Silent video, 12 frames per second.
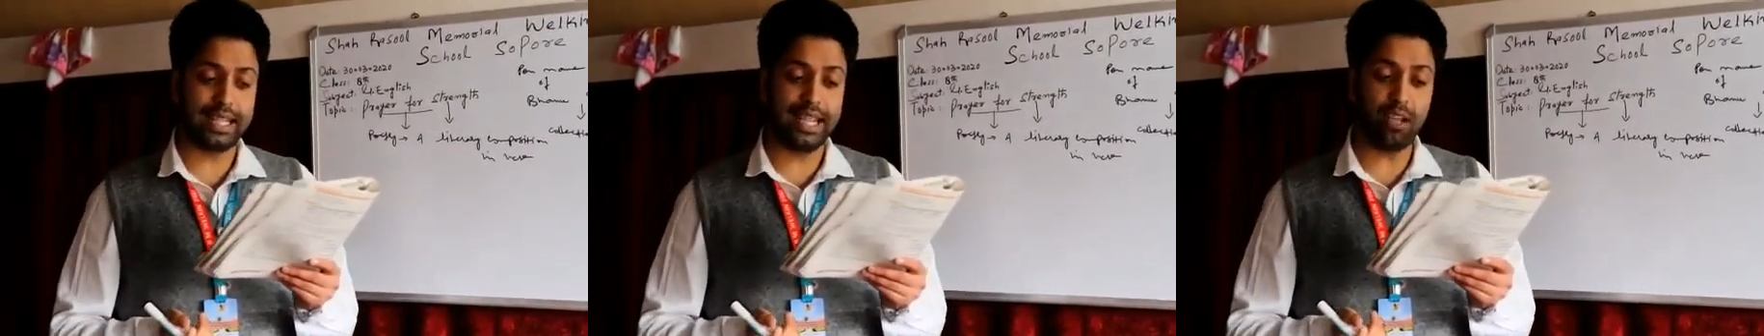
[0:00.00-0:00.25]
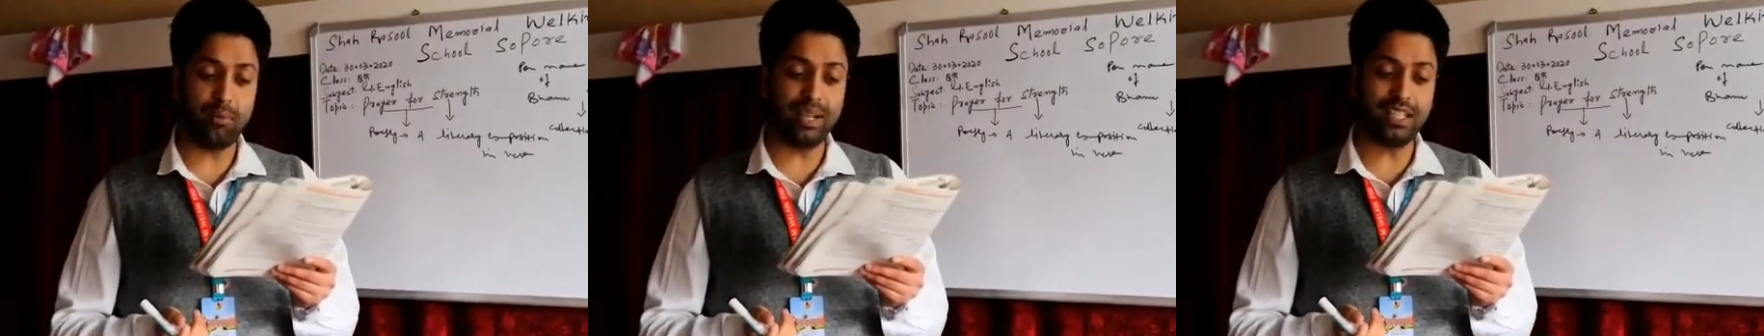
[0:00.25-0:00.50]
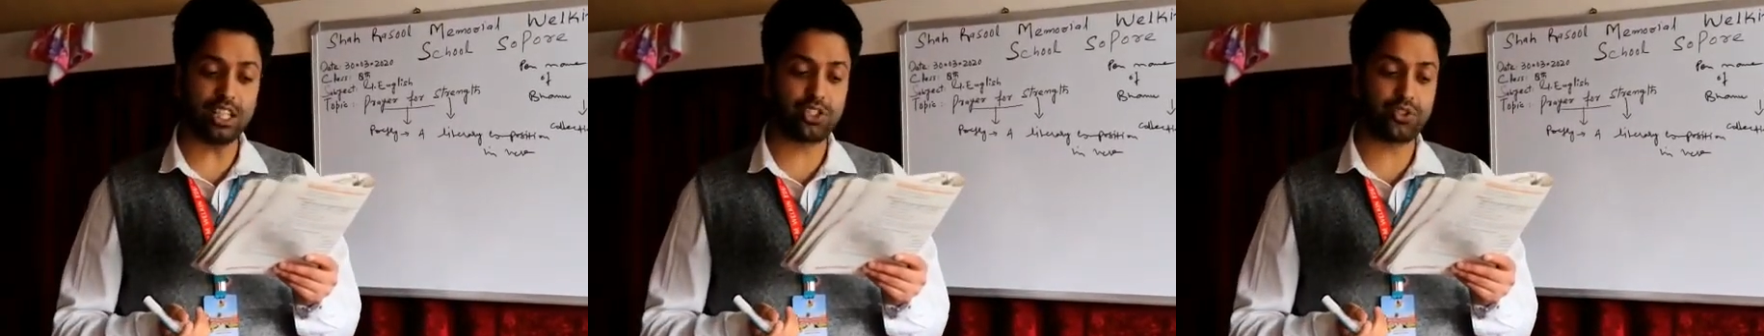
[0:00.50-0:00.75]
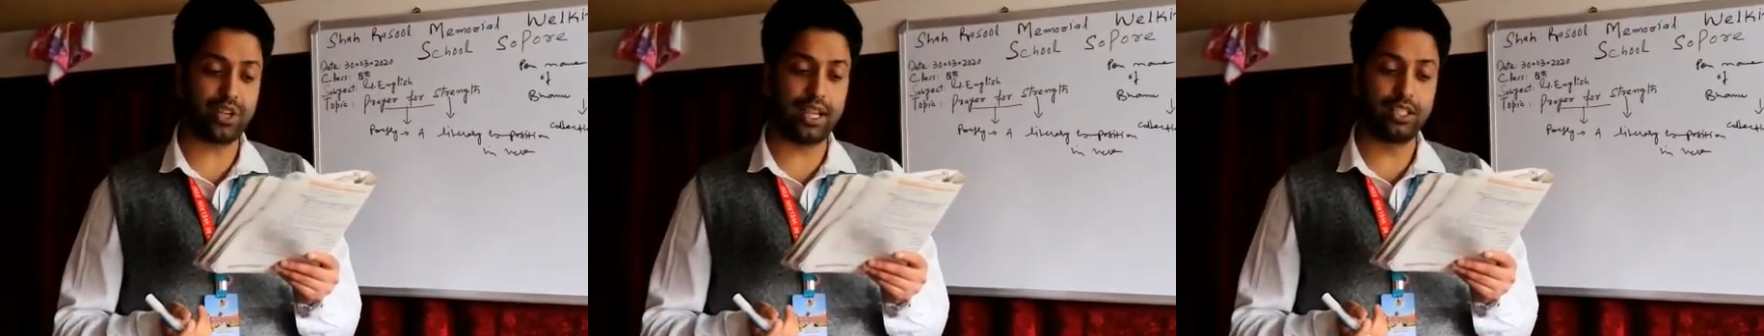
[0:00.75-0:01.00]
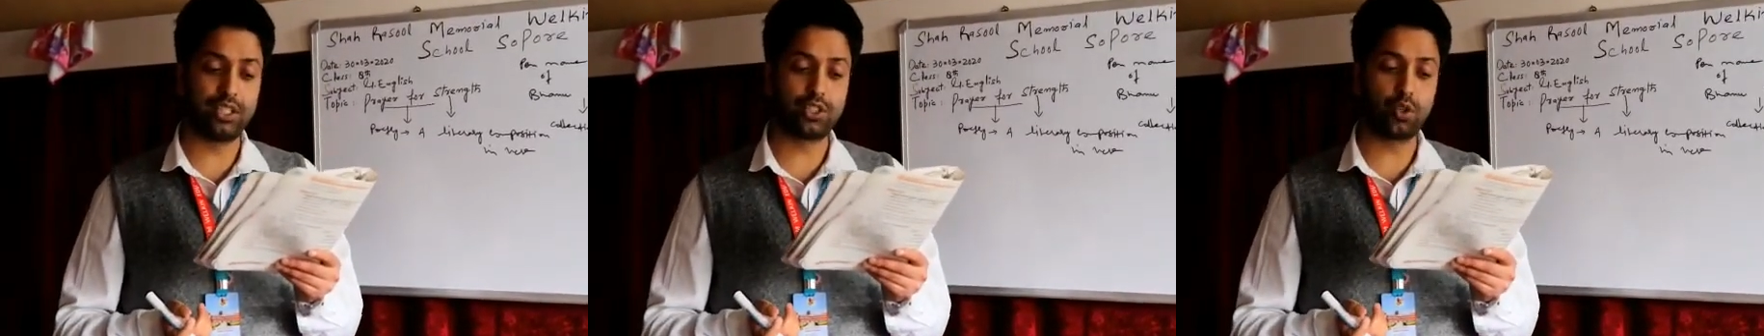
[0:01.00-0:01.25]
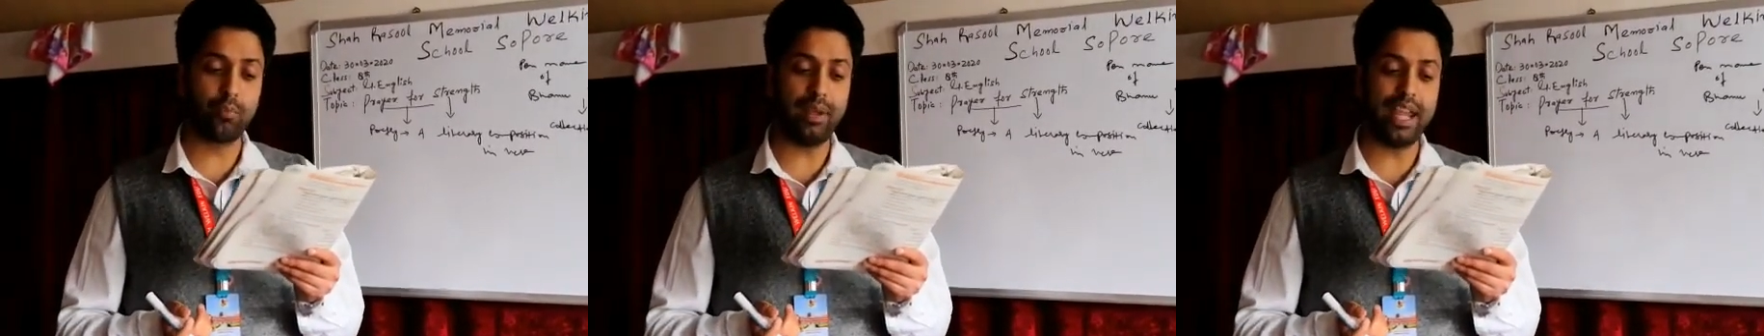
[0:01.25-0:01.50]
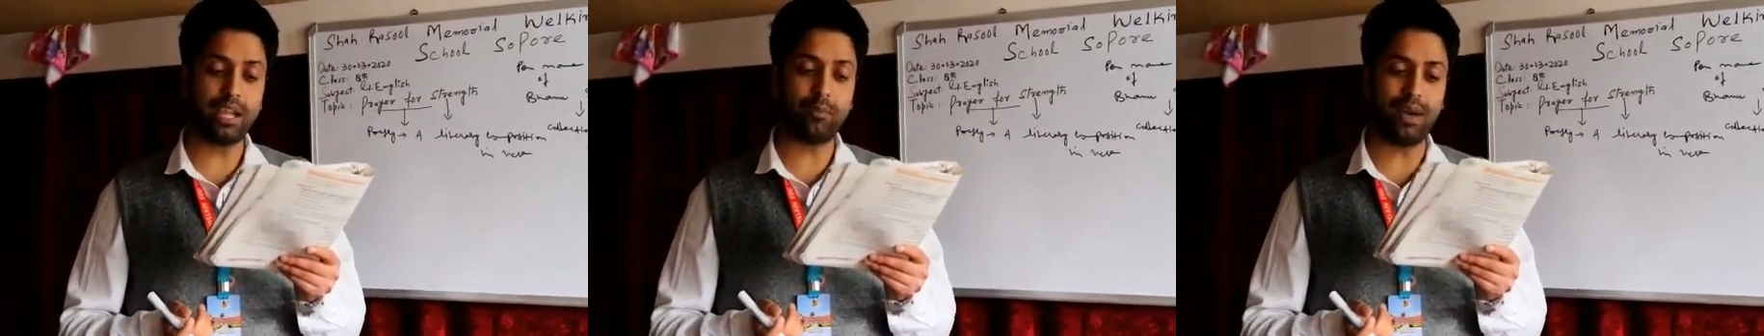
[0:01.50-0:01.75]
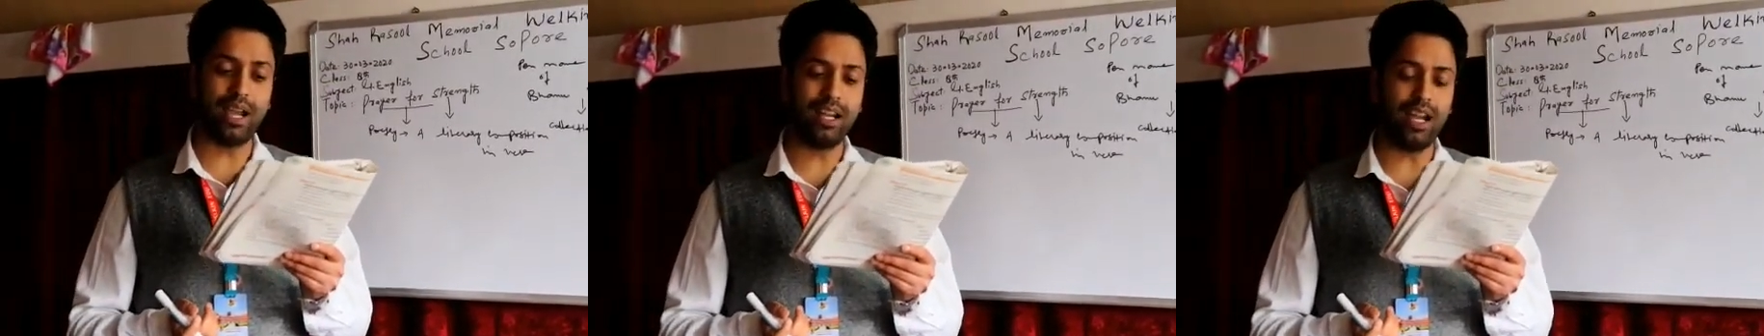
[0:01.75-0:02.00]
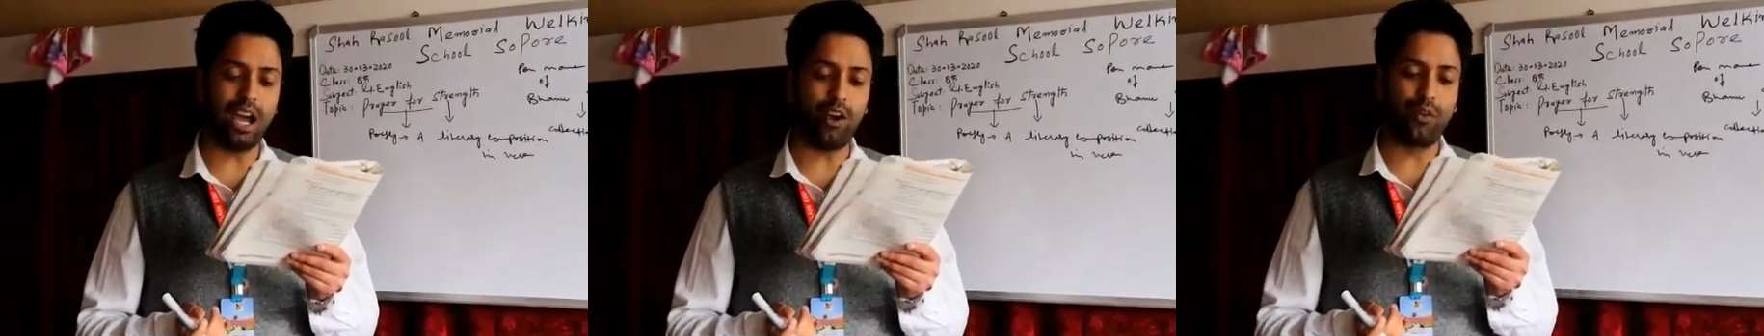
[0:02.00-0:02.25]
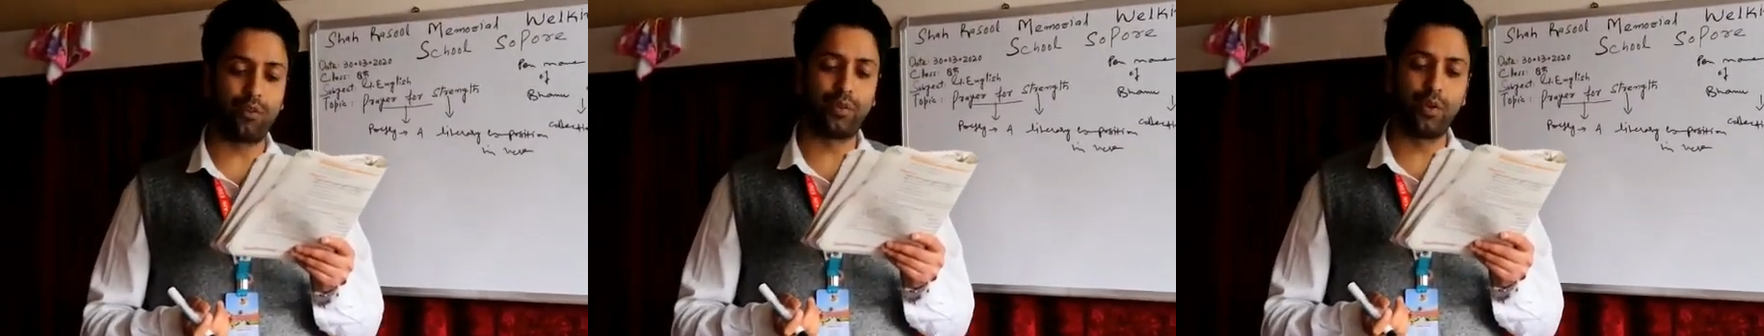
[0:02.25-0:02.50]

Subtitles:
give me the strength to make my love